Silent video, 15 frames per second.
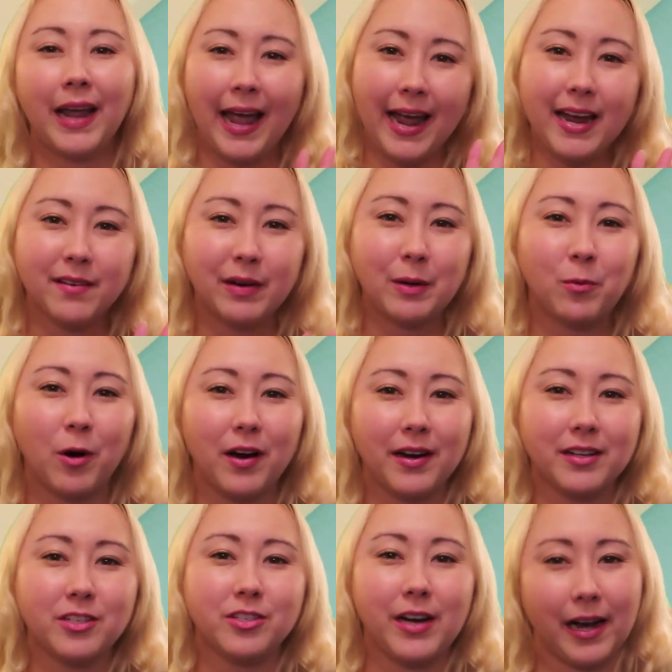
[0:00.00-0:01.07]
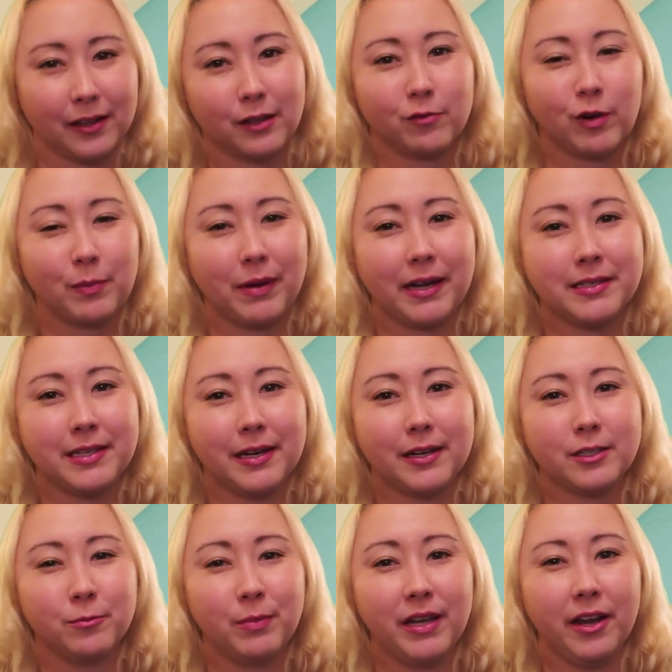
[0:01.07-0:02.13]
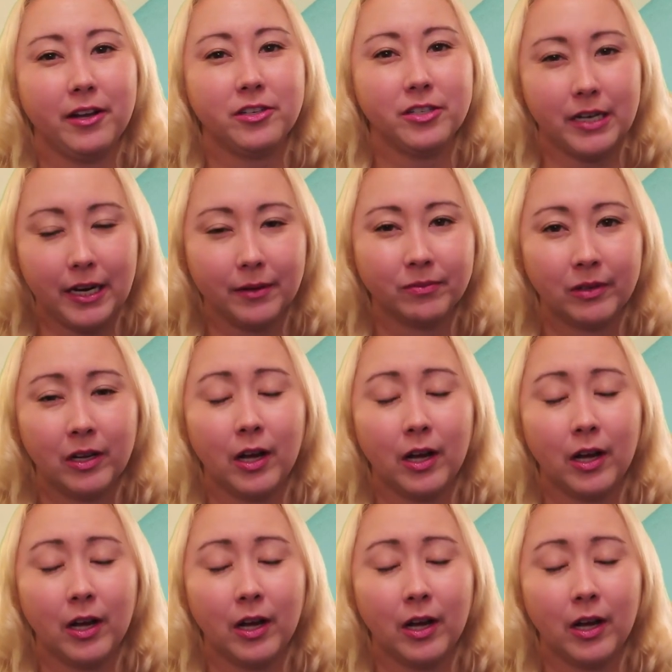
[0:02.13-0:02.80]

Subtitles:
Hey everyone, it's Jacqueline for Pixie Dust PhD.